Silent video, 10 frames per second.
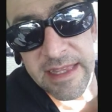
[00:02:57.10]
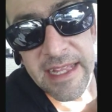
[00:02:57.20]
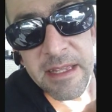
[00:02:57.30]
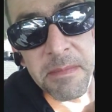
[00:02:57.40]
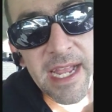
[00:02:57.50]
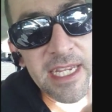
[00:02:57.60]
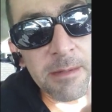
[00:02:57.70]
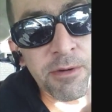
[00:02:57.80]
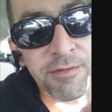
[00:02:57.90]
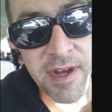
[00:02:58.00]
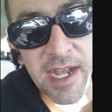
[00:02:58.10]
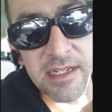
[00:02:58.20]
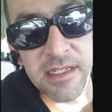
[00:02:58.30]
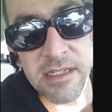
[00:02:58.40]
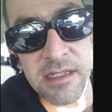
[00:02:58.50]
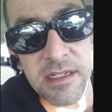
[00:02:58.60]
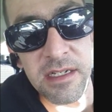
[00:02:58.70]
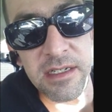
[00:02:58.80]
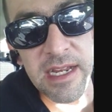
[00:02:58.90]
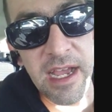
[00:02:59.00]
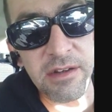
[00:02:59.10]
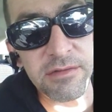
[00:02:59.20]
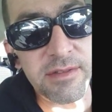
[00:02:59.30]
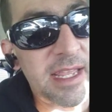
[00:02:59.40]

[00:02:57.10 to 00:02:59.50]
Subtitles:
that the MyKey provides. Now,